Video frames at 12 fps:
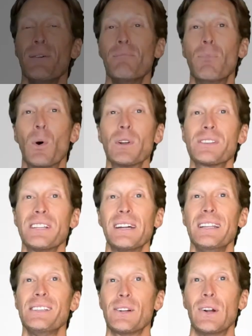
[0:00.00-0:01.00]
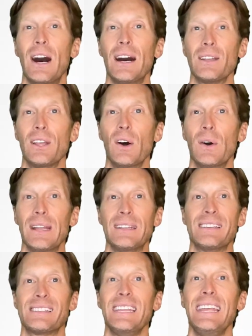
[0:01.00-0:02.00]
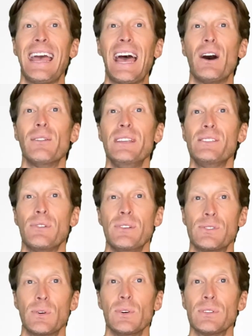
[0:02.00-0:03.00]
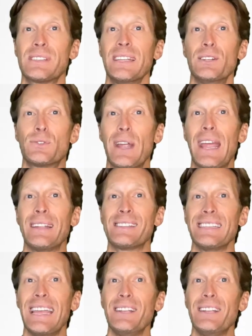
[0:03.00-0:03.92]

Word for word: More studies are ongoing to see how these results can translate